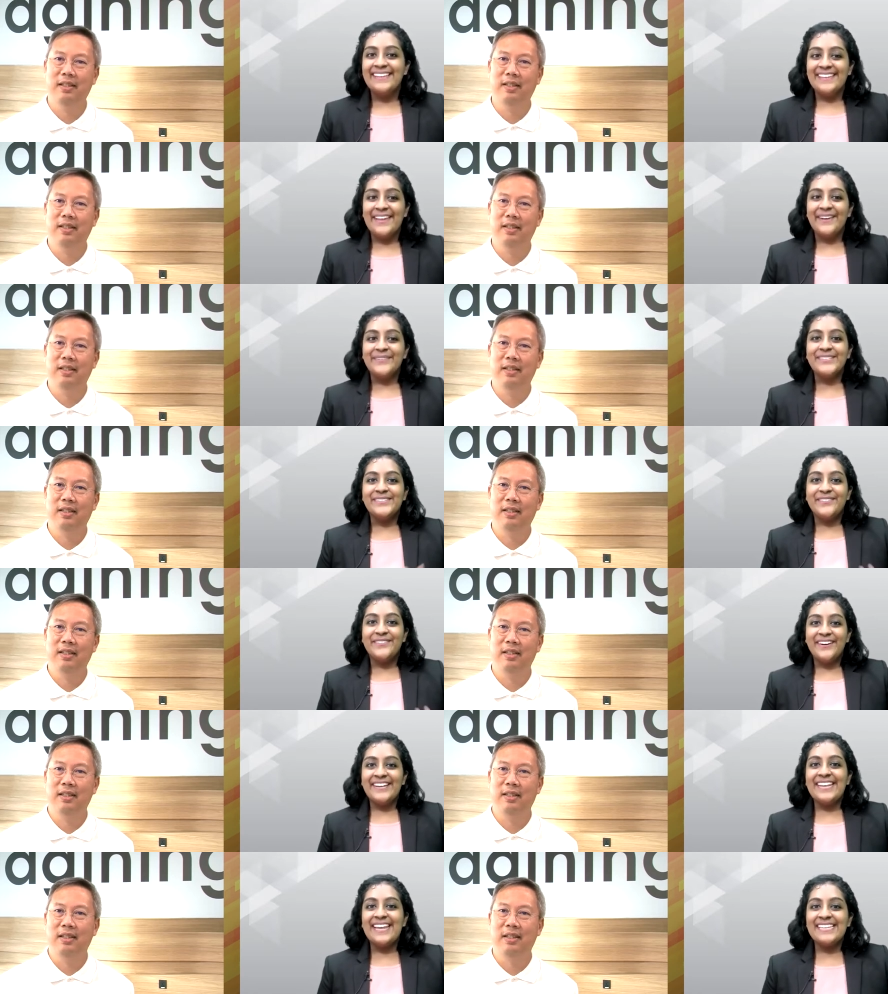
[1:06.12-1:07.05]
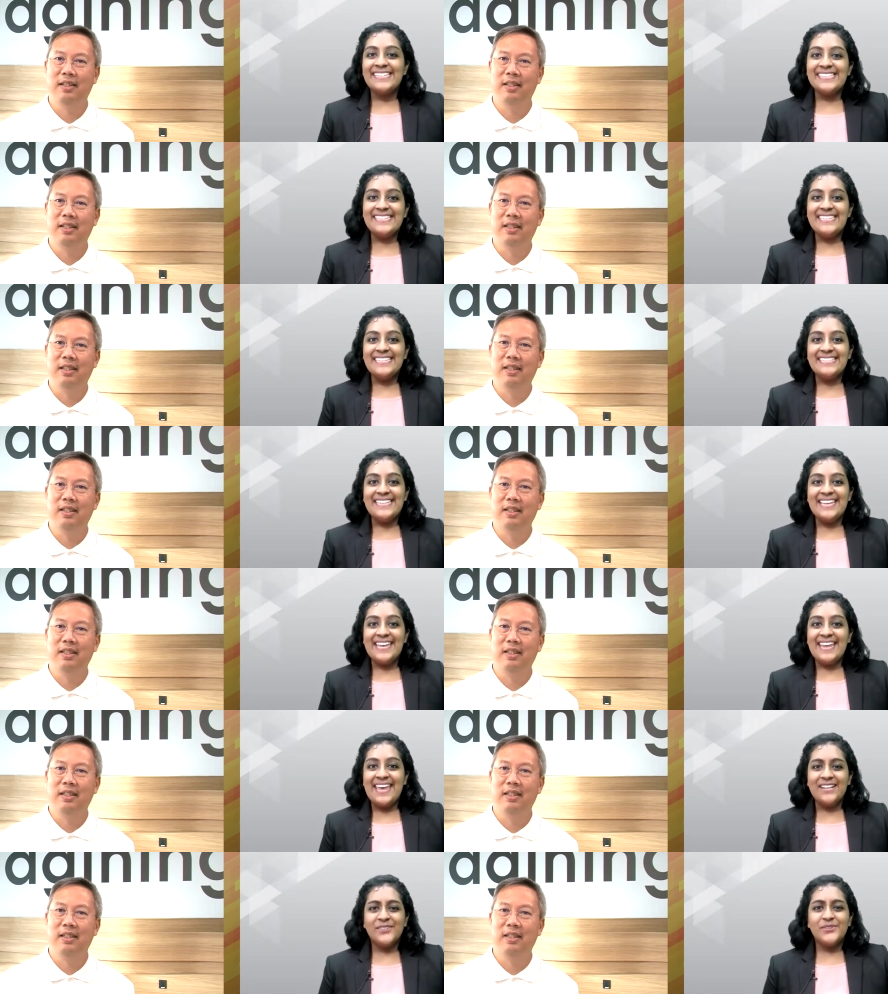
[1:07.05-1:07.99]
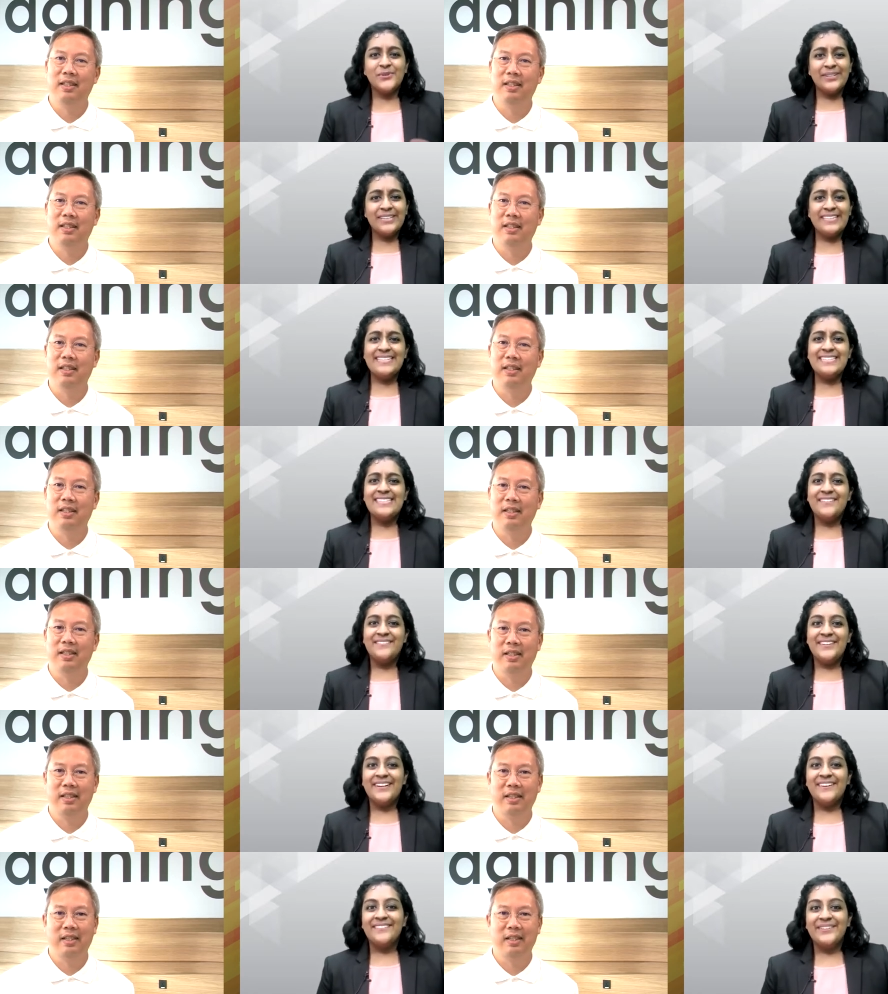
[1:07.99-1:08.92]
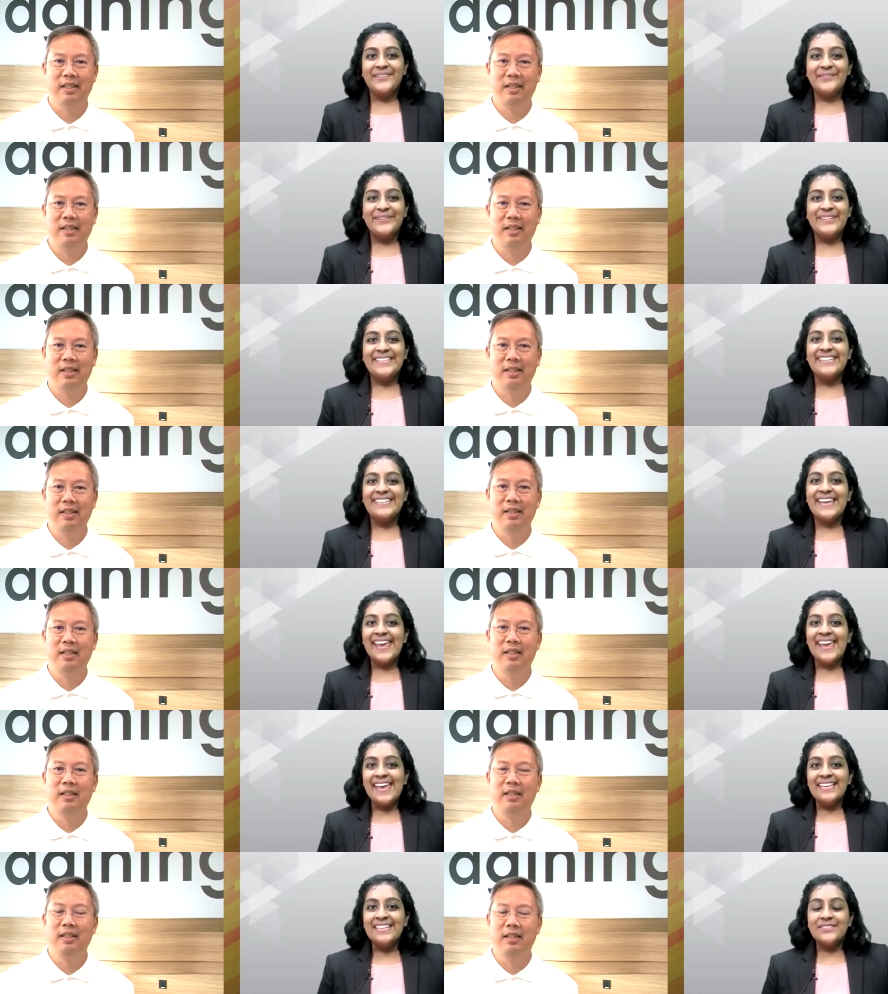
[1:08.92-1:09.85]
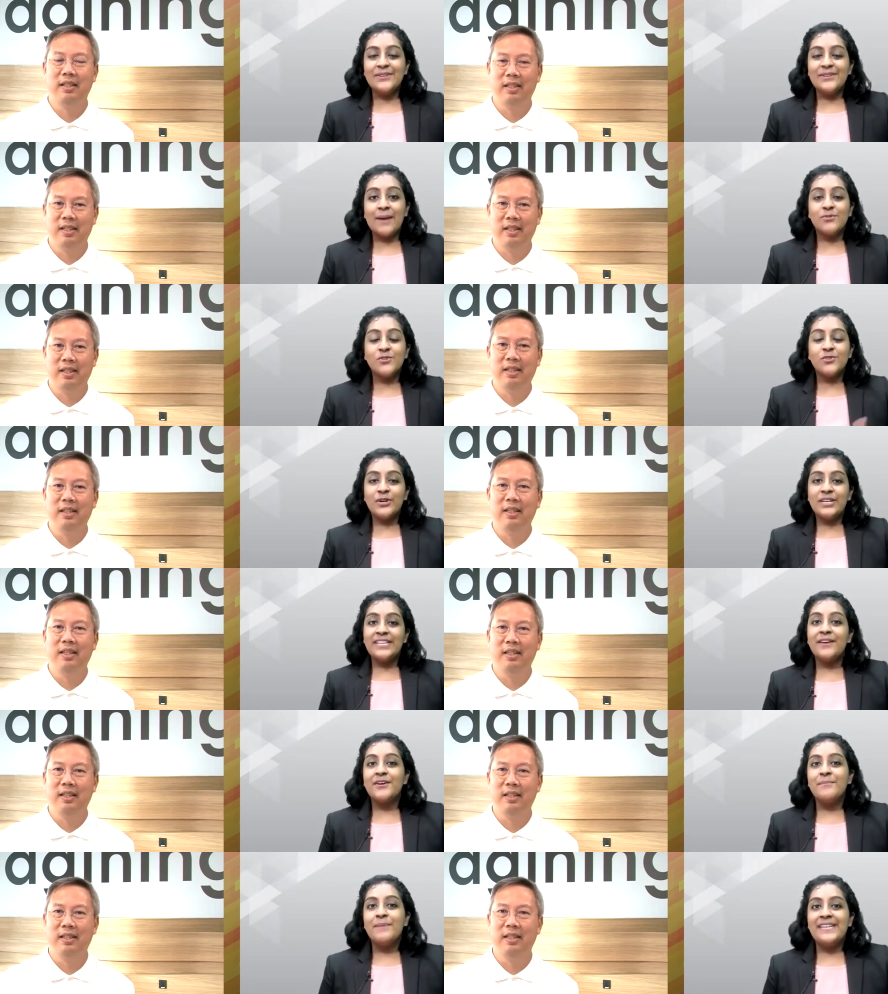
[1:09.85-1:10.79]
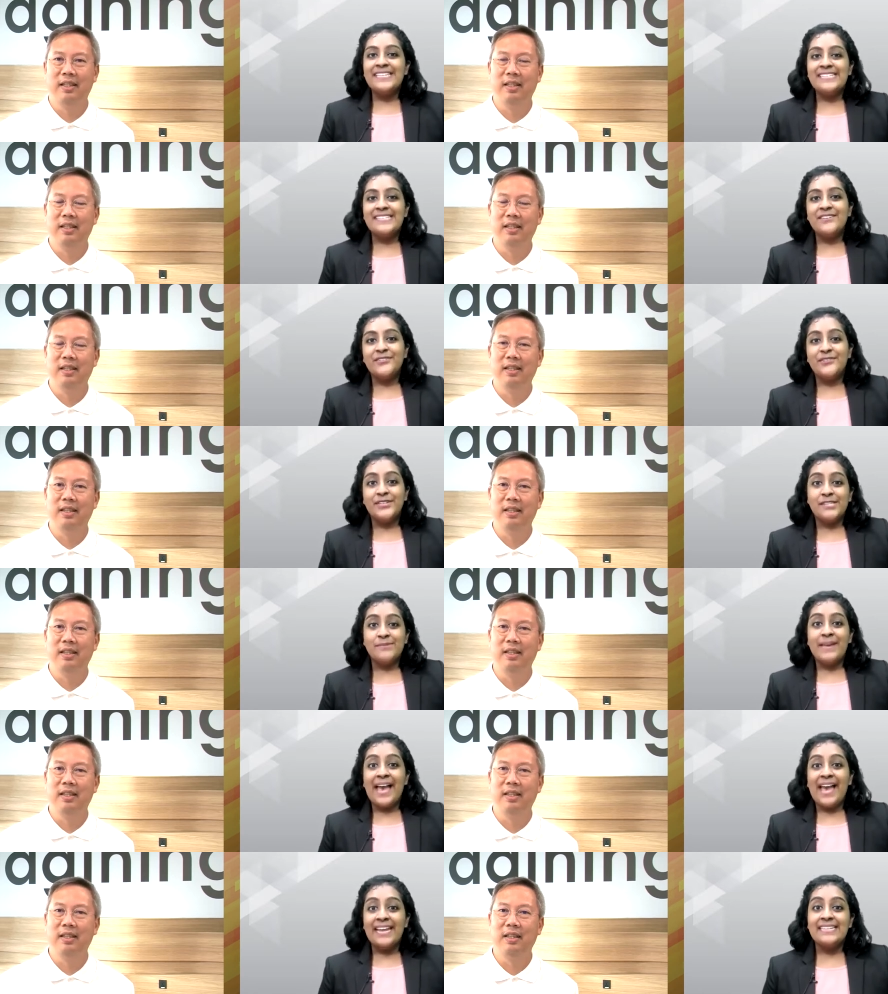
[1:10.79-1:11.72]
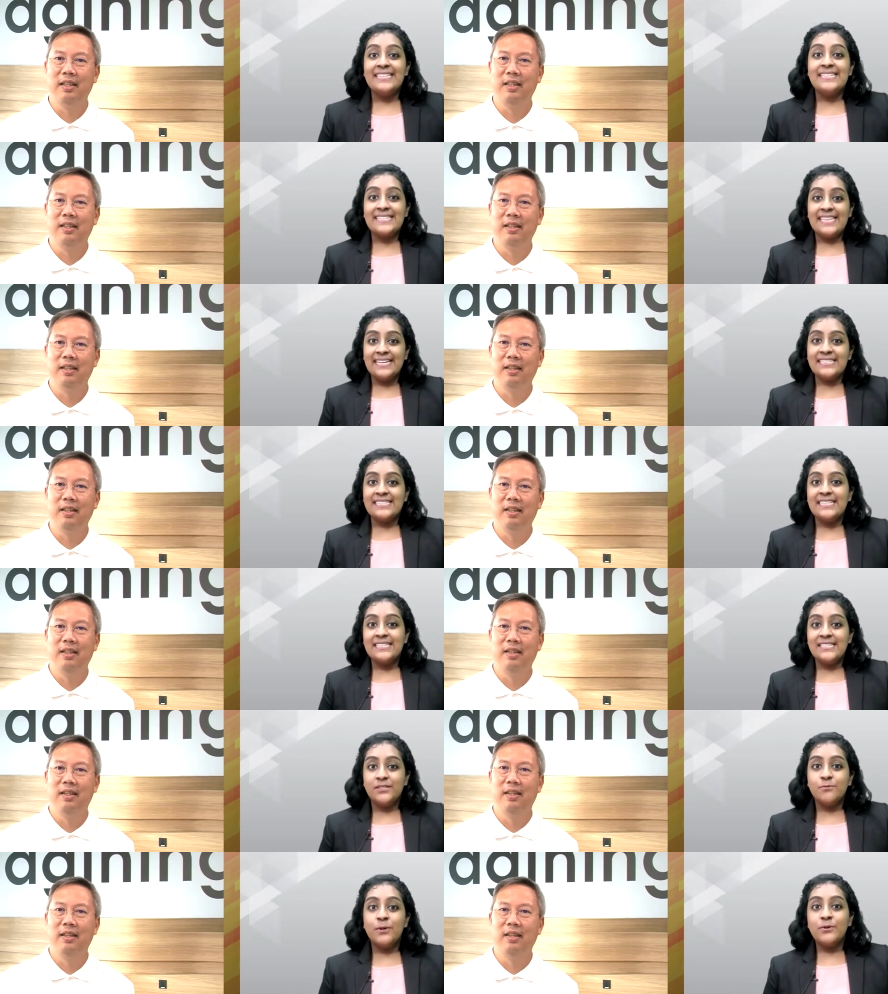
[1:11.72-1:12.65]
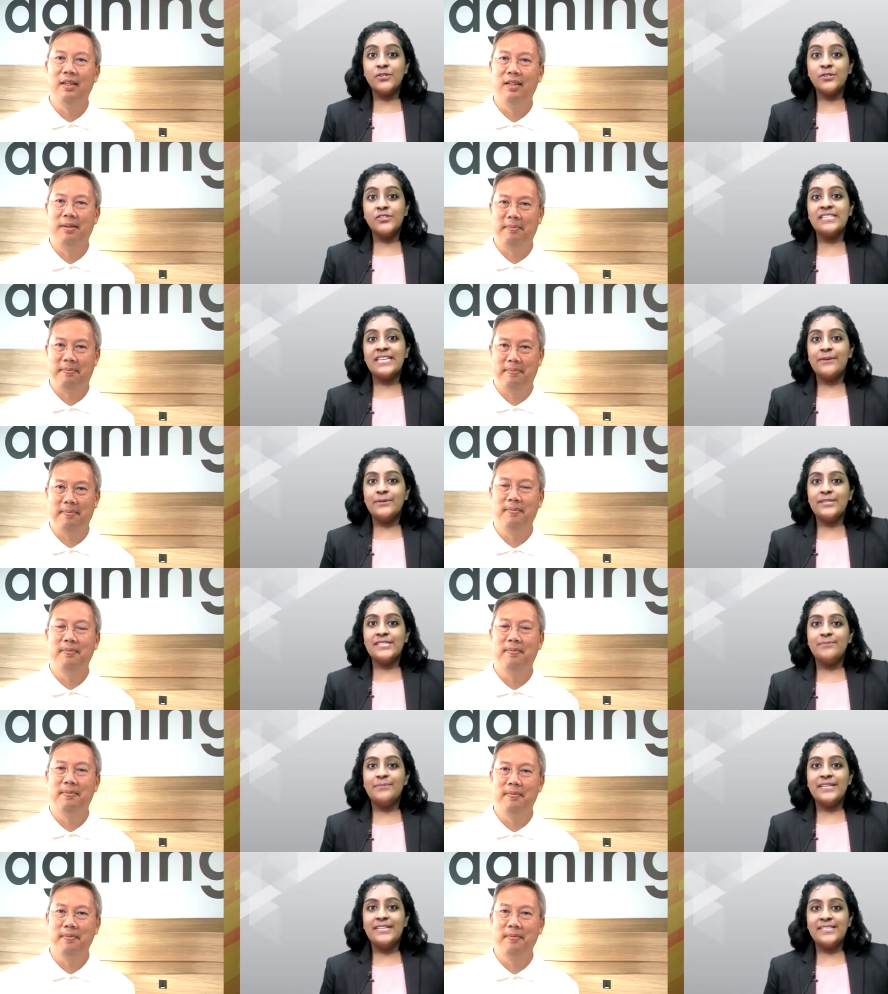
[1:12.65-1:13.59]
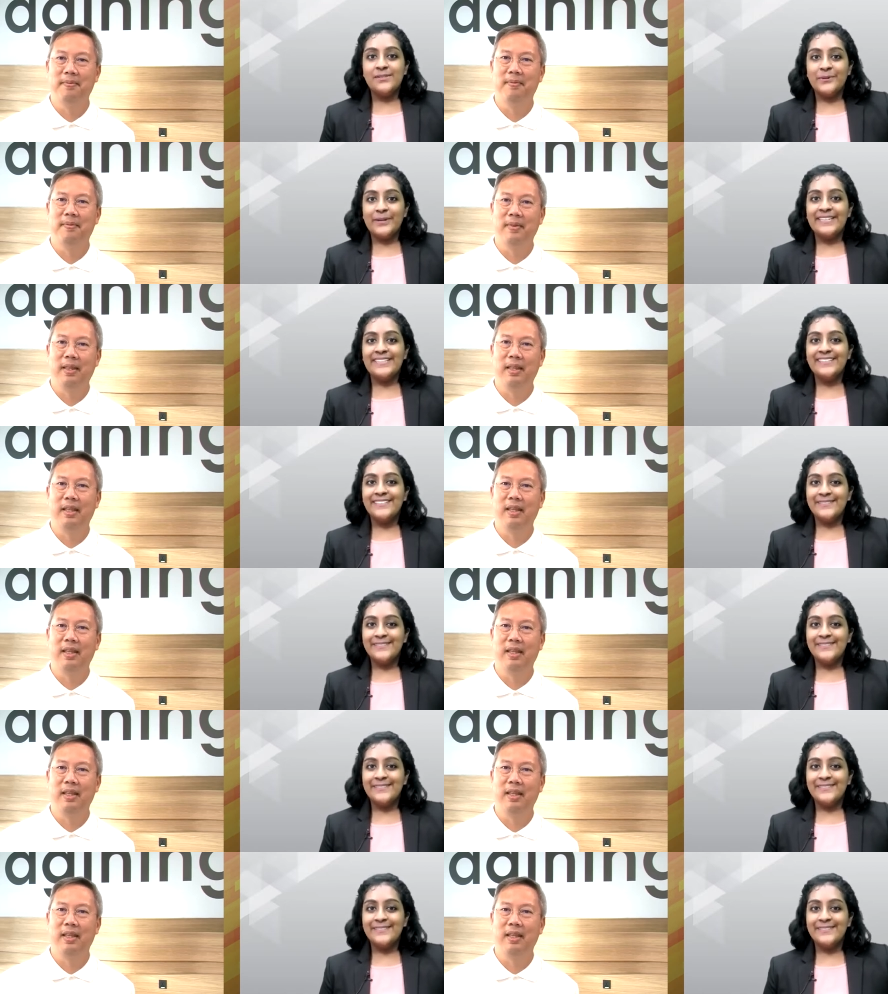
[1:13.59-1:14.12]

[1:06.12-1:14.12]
Speaker 1: That was very nicely said and truly deserving of the win. So I'm sure there were many secrets behind this success. What would you say was the biggest one?